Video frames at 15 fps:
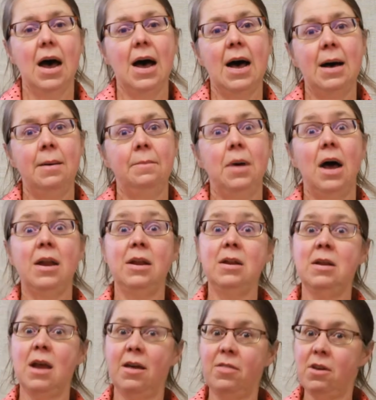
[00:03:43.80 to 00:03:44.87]
Um,
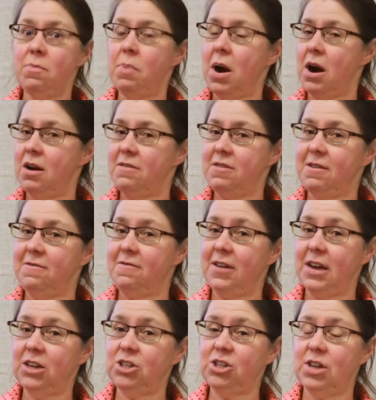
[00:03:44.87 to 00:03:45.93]
another part of the
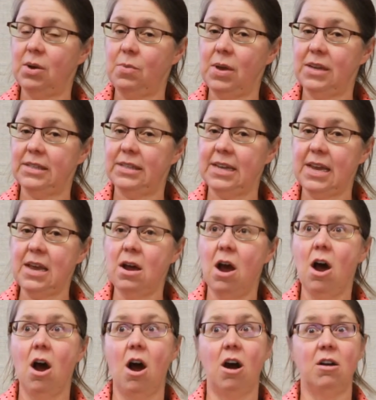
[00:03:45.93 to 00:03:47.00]
fish that we see
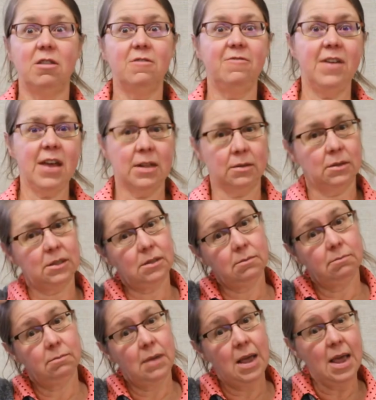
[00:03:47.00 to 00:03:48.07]
are the fins.
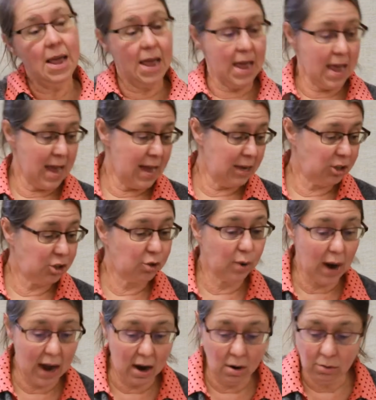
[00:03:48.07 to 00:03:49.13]
And
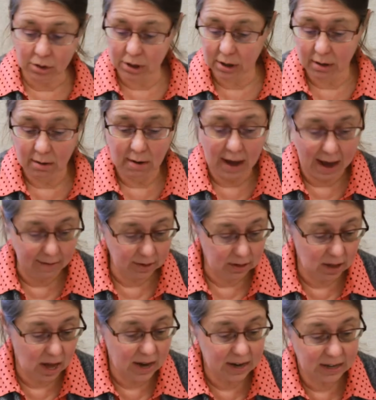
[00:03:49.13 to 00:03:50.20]
trout have a
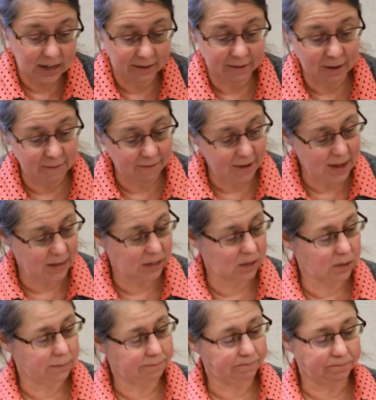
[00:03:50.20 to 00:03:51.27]
lot of different
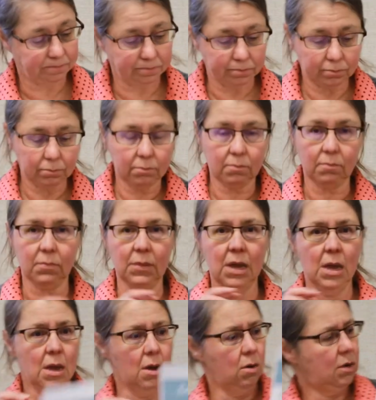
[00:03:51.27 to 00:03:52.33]
fins.
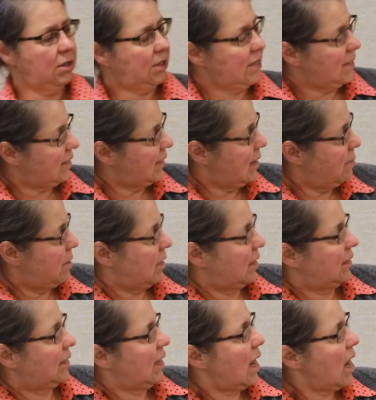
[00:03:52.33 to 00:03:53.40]
We see some on the
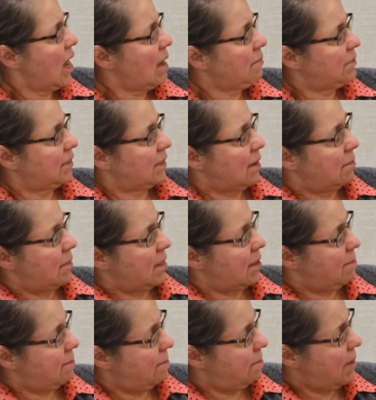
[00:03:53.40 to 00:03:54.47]
top, some in
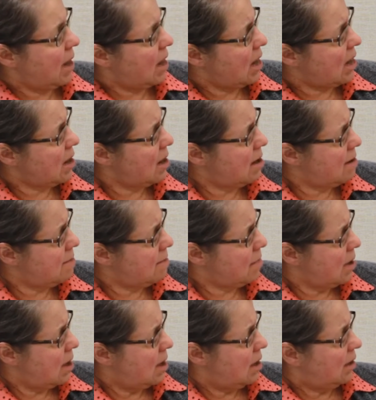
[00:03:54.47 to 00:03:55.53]
the
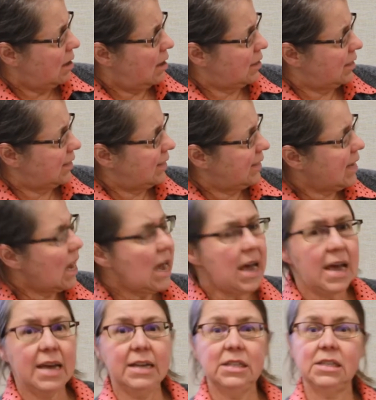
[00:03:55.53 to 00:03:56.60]
bottom, on the
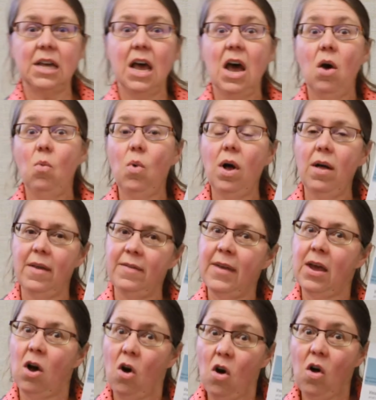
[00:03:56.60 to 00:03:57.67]
sides. Well, and
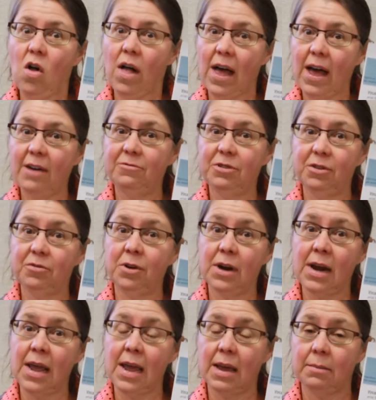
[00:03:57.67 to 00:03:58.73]
they all have
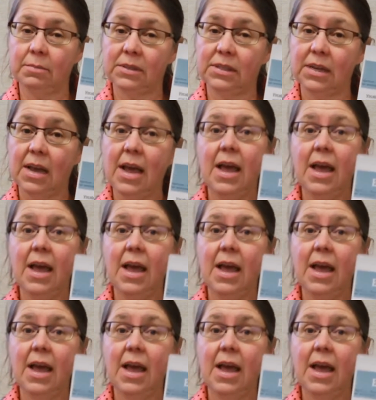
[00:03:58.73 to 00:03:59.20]
different names.